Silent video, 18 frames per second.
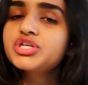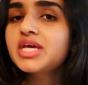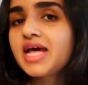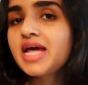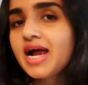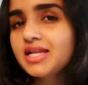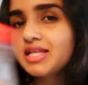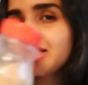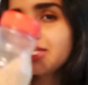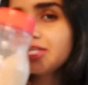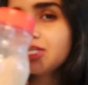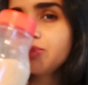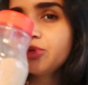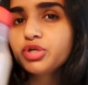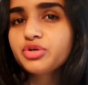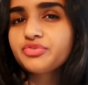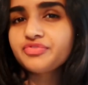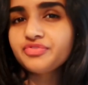gonna add a little
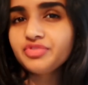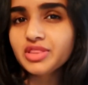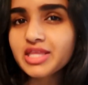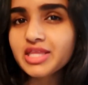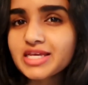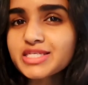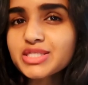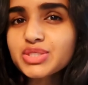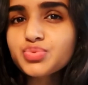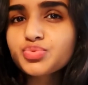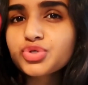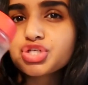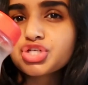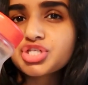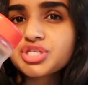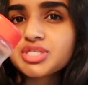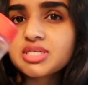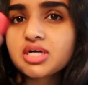bit of this,
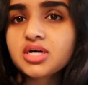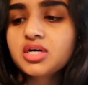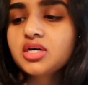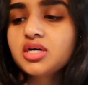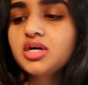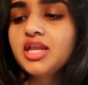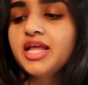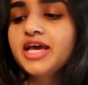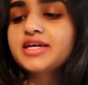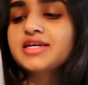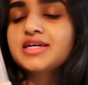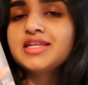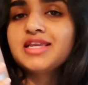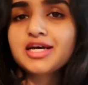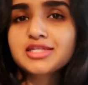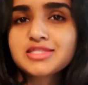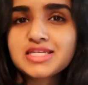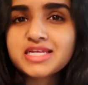which is like a
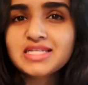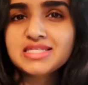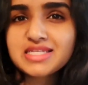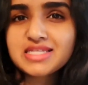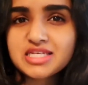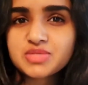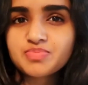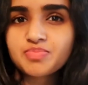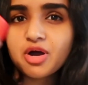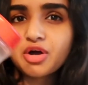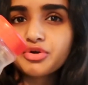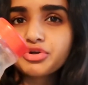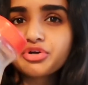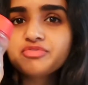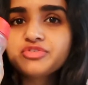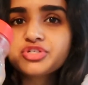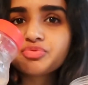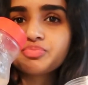nuts and seeds
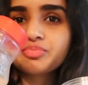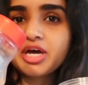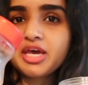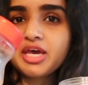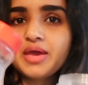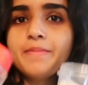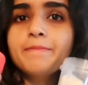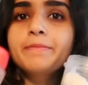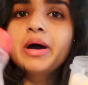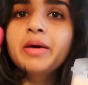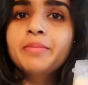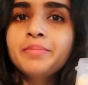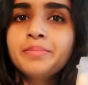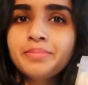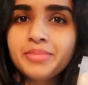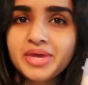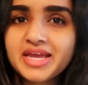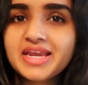powder, which my
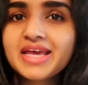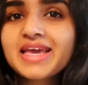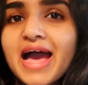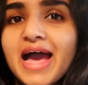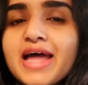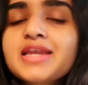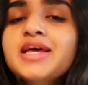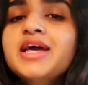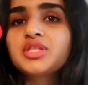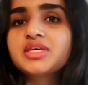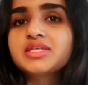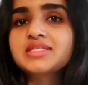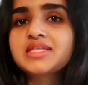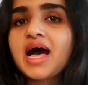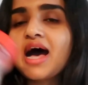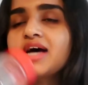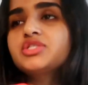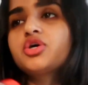mom made again. This
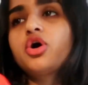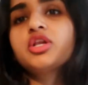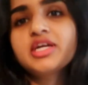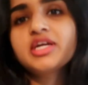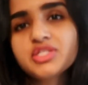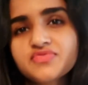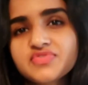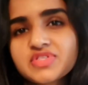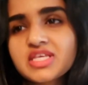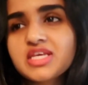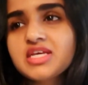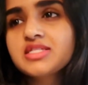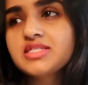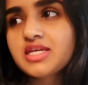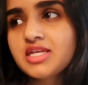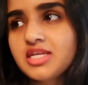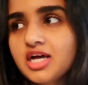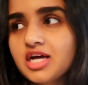has all kinds of
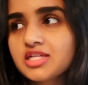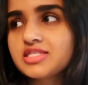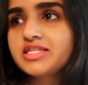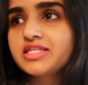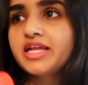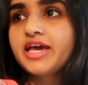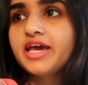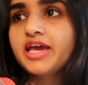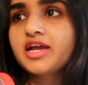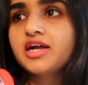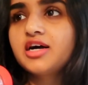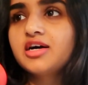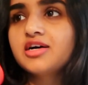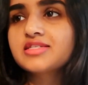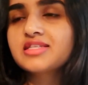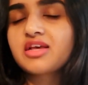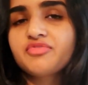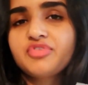seeds and nuts, like
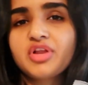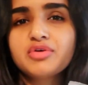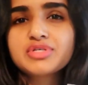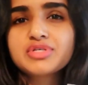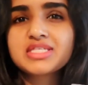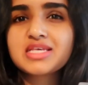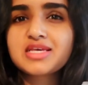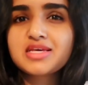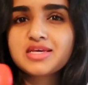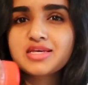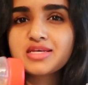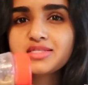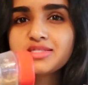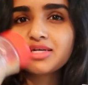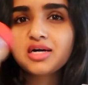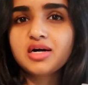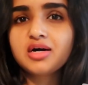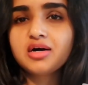sunflower
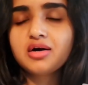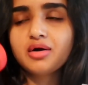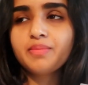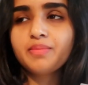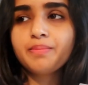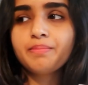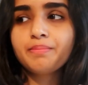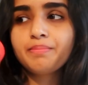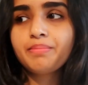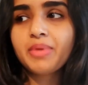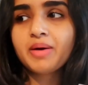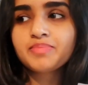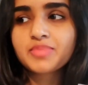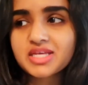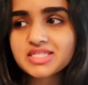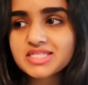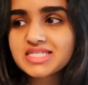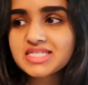seeds,
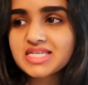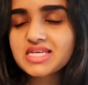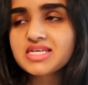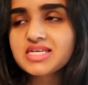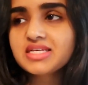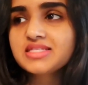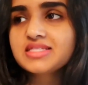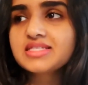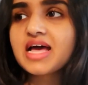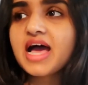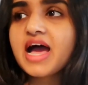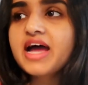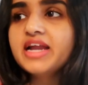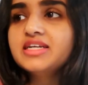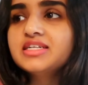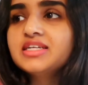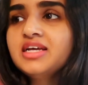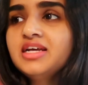pumpkin seeds,
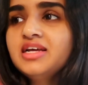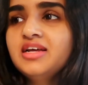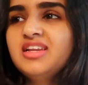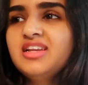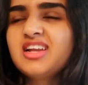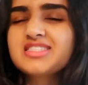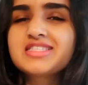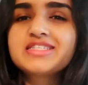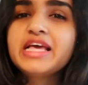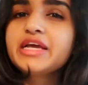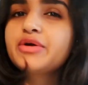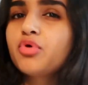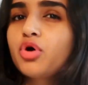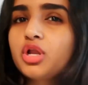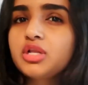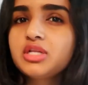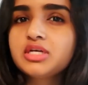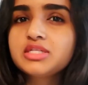and nuts like
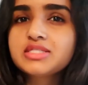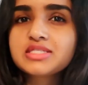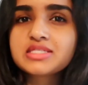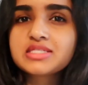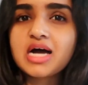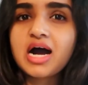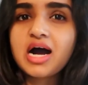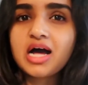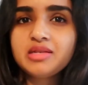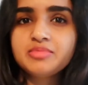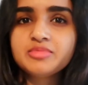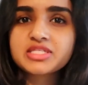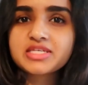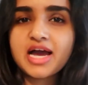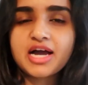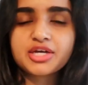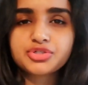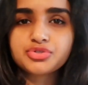walnuts,
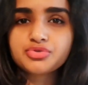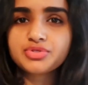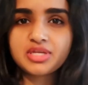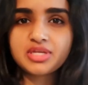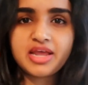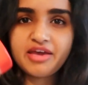almonds, cashews, and